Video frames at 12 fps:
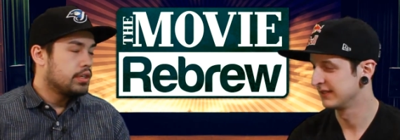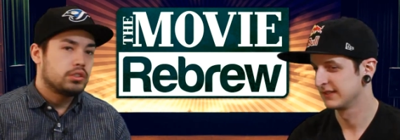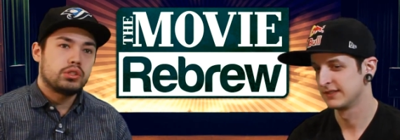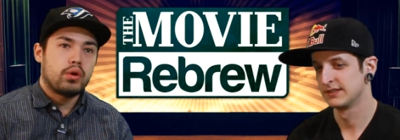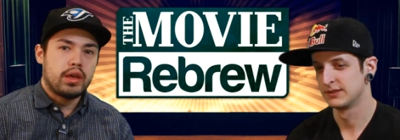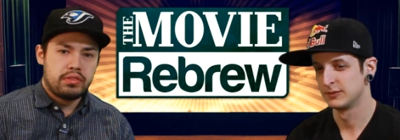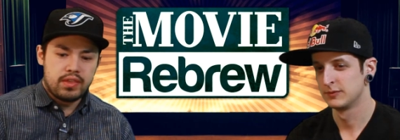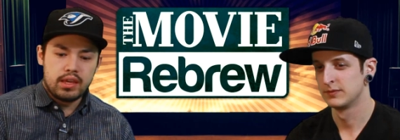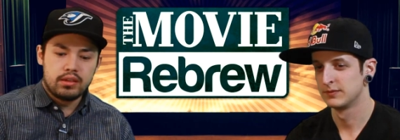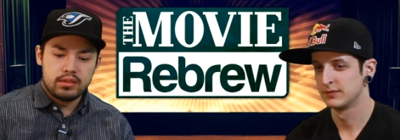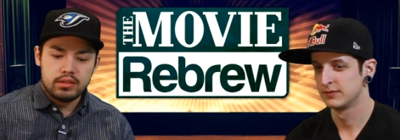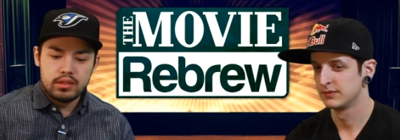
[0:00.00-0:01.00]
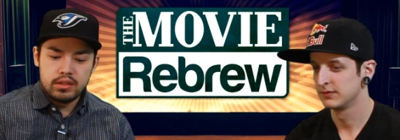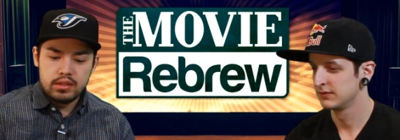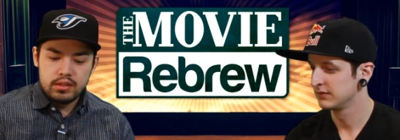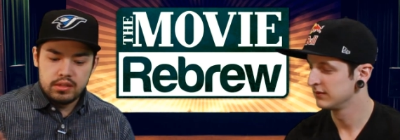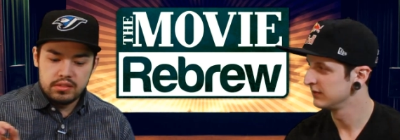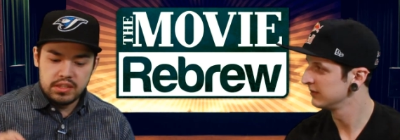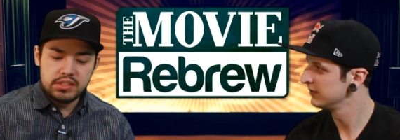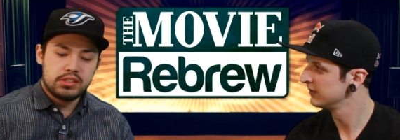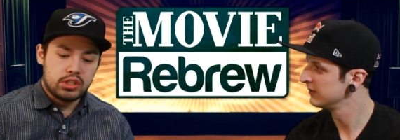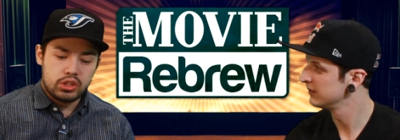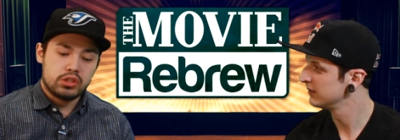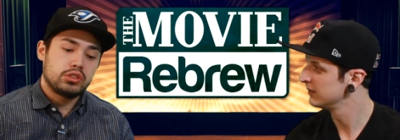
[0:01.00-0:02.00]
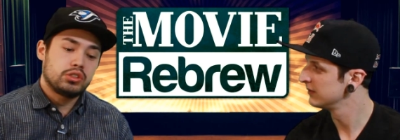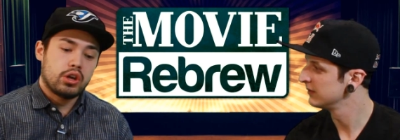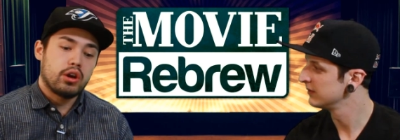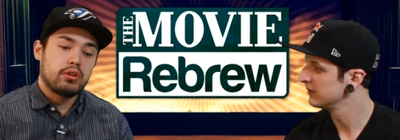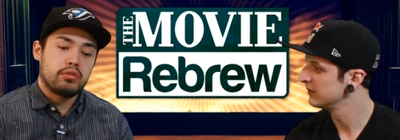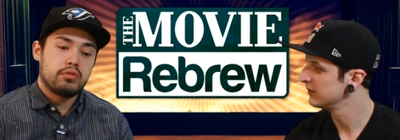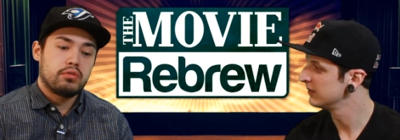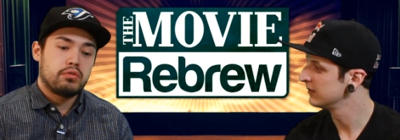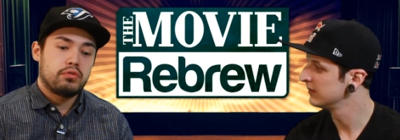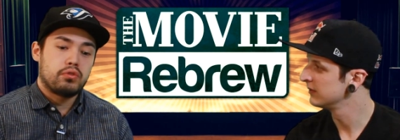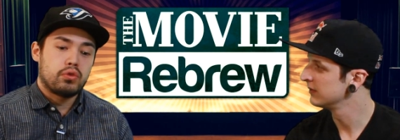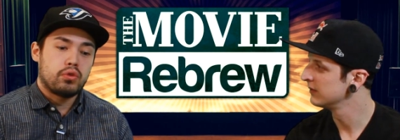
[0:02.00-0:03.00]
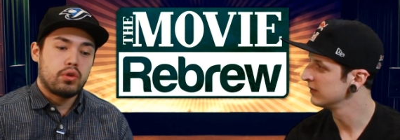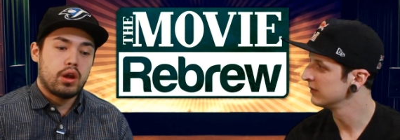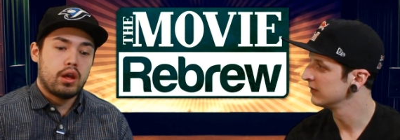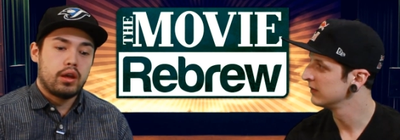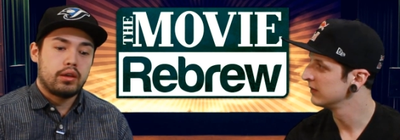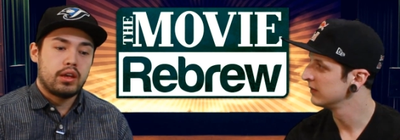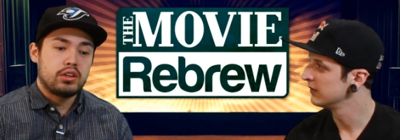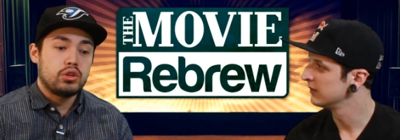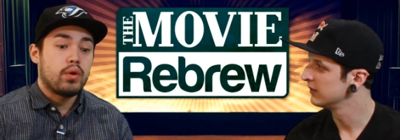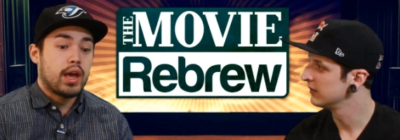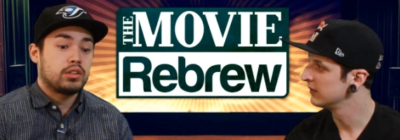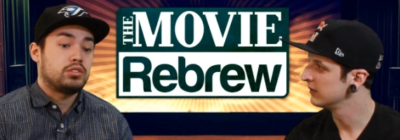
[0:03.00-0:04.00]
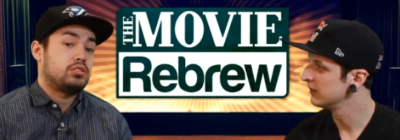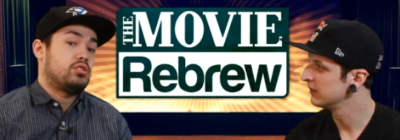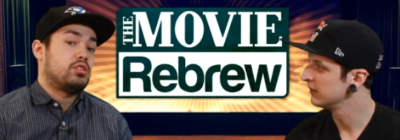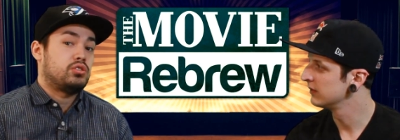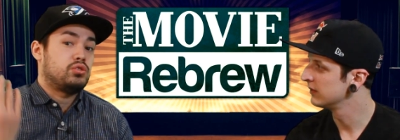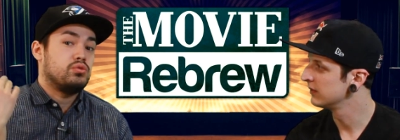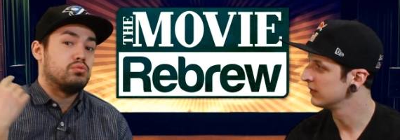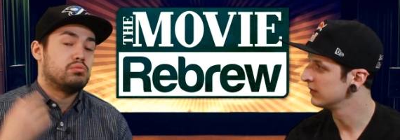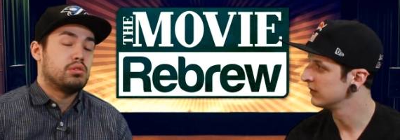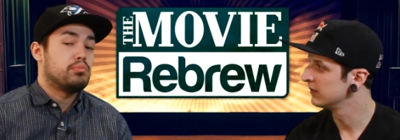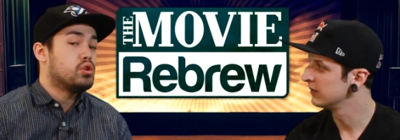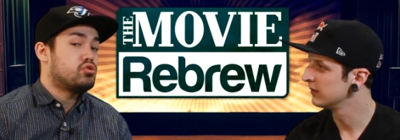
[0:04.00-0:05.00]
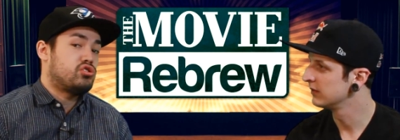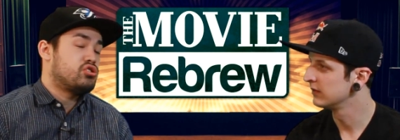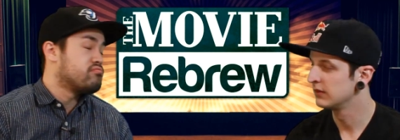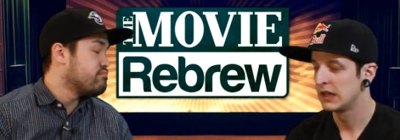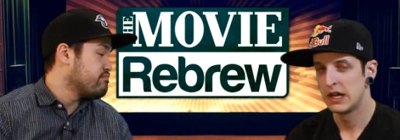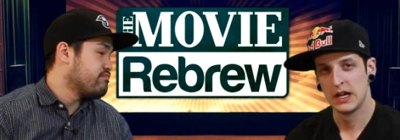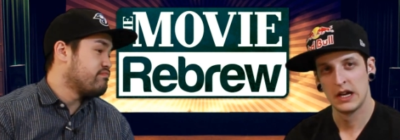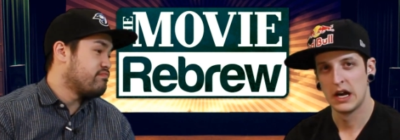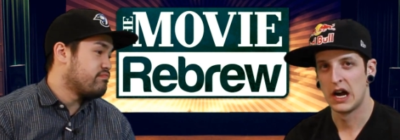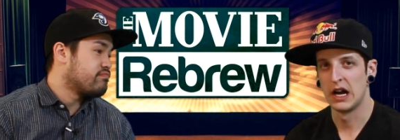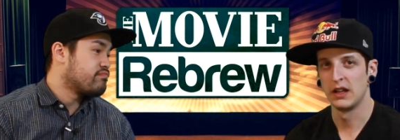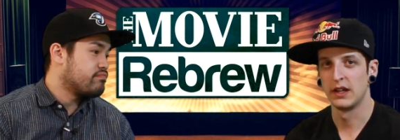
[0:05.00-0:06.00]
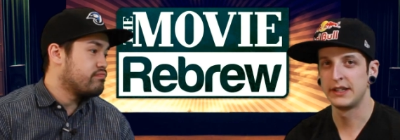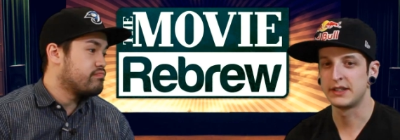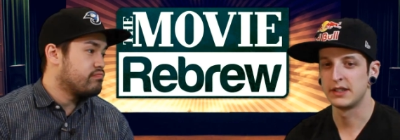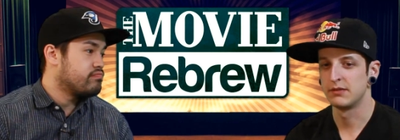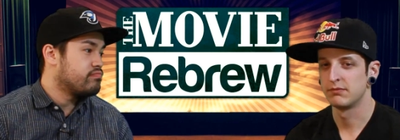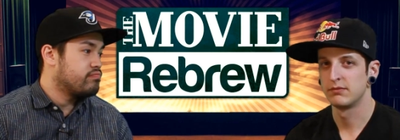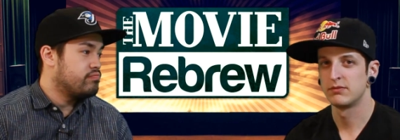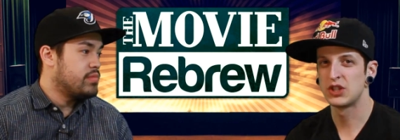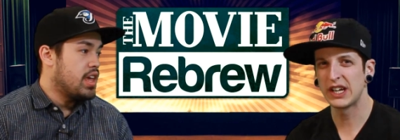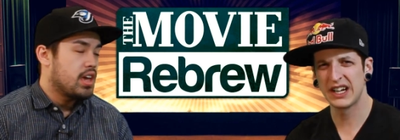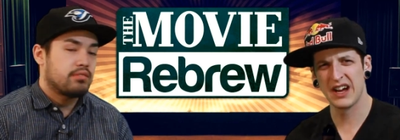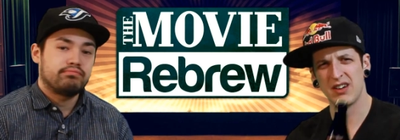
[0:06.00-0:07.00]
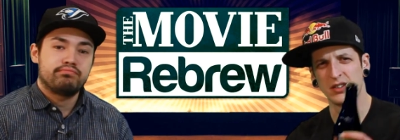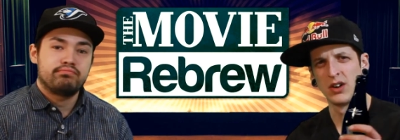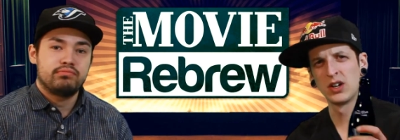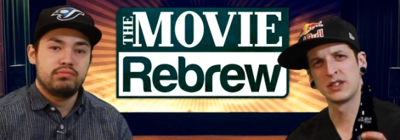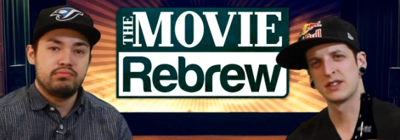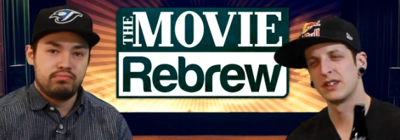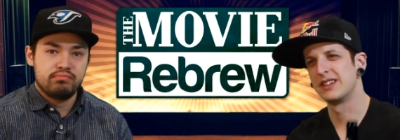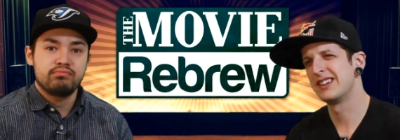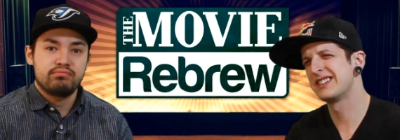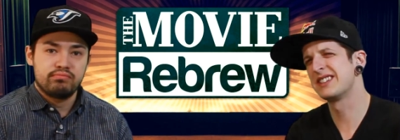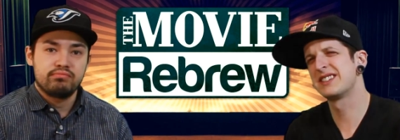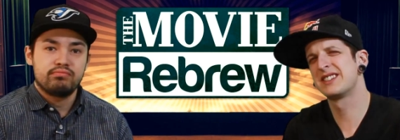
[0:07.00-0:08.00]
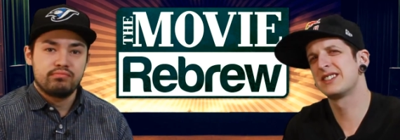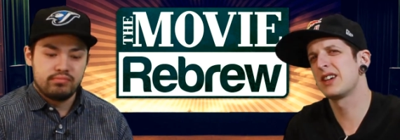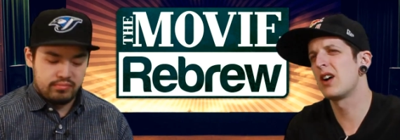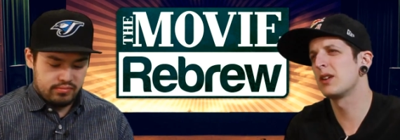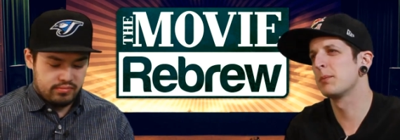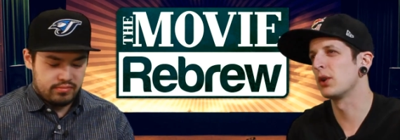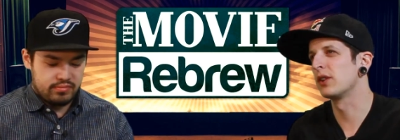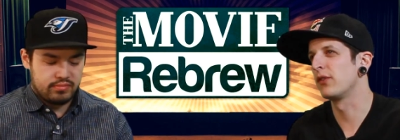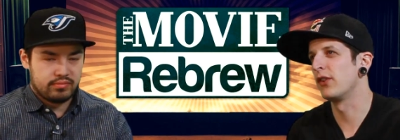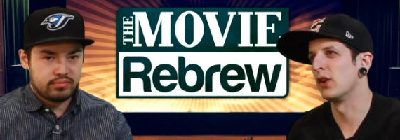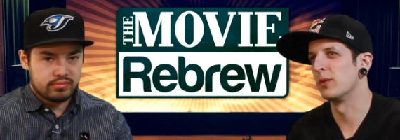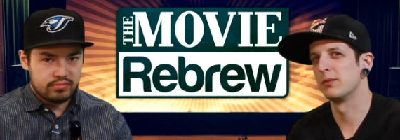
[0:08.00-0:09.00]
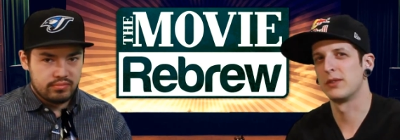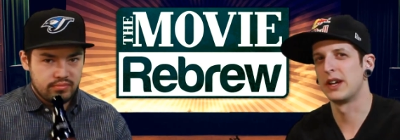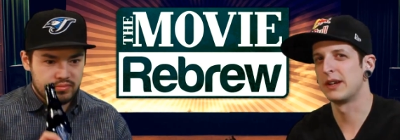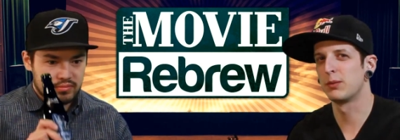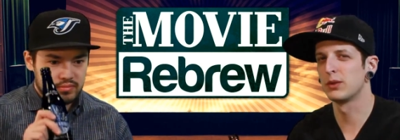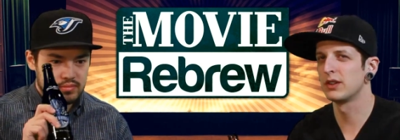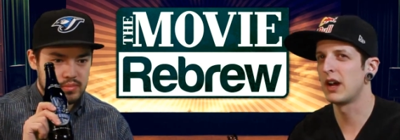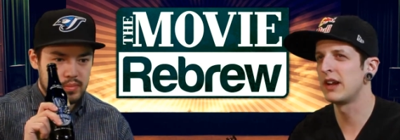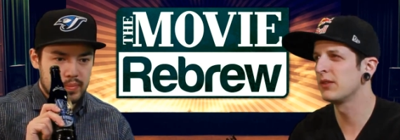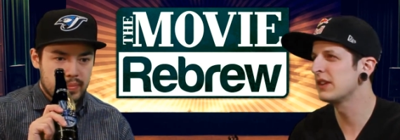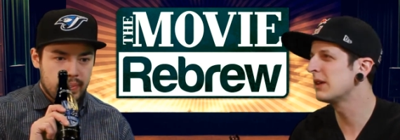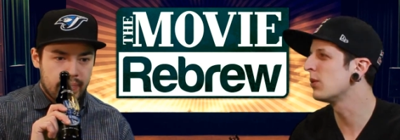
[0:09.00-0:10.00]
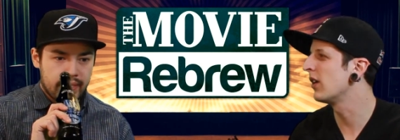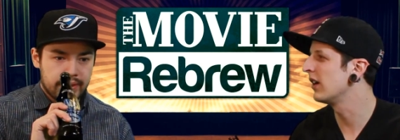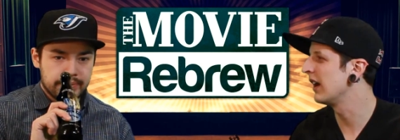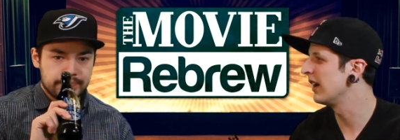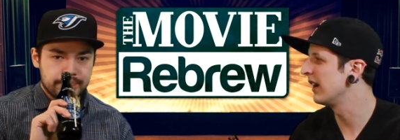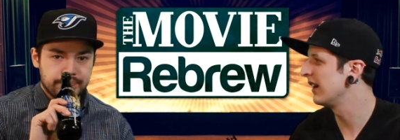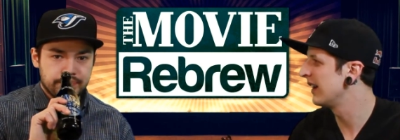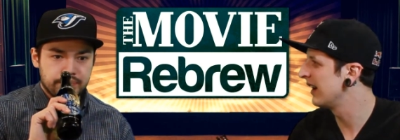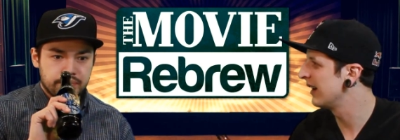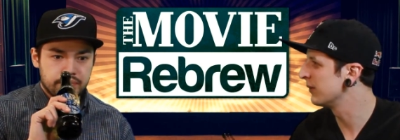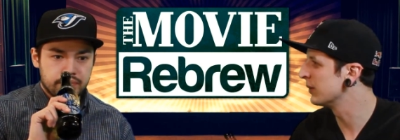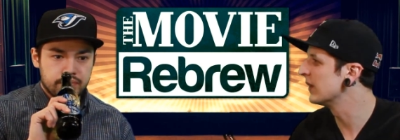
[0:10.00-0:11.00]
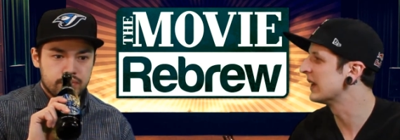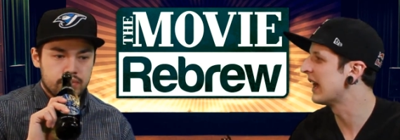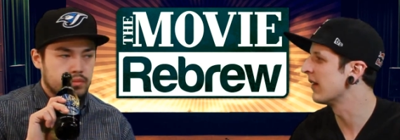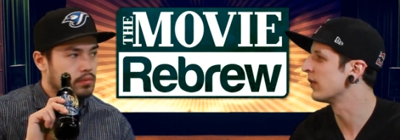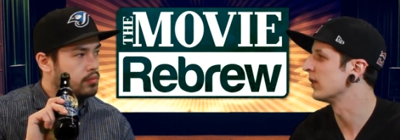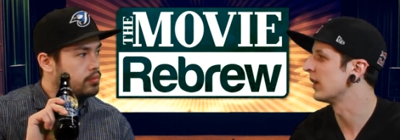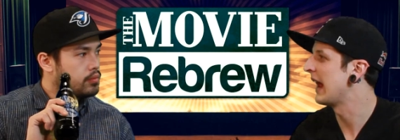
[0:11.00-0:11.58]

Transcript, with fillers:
Speaker 1: so I think this is a good start for uh, a new action star to emerge.
Speaker 2: I liked it. Check yeah. it out. Honestly, it's a Soderbergh film. Like, we're I don't think we'll really ever